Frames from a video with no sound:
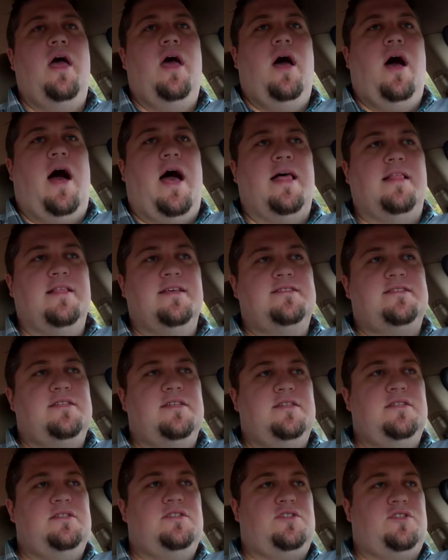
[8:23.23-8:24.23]
I
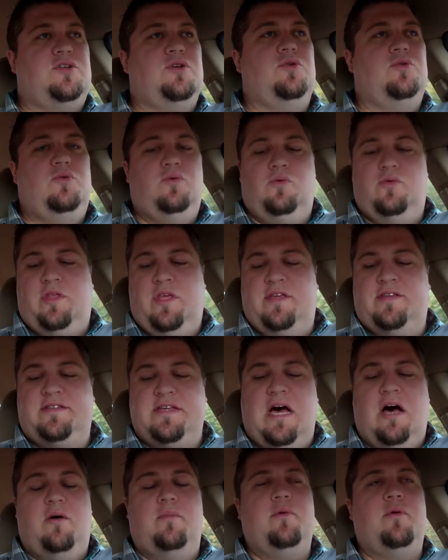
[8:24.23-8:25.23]
listened to this
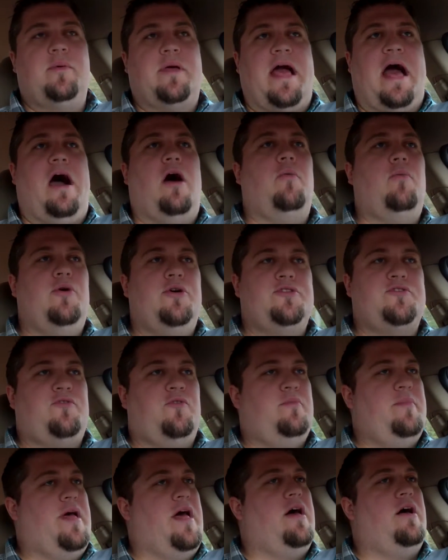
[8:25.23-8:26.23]
album, Cowboys
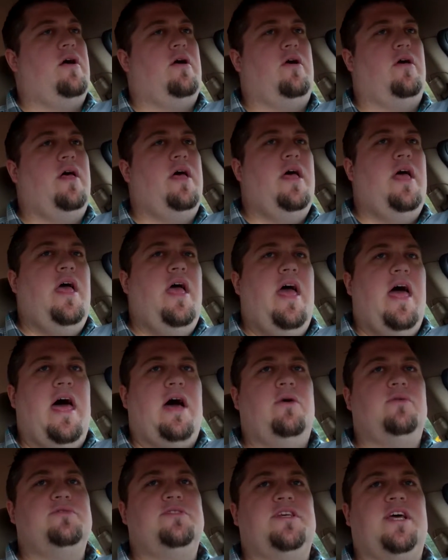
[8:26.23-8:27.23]
from Hell, and
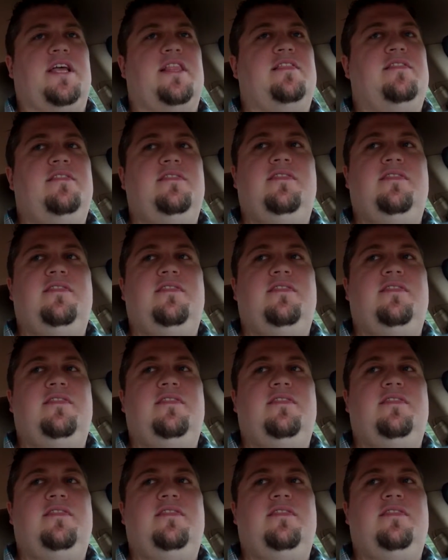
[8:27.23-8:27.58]
I was like,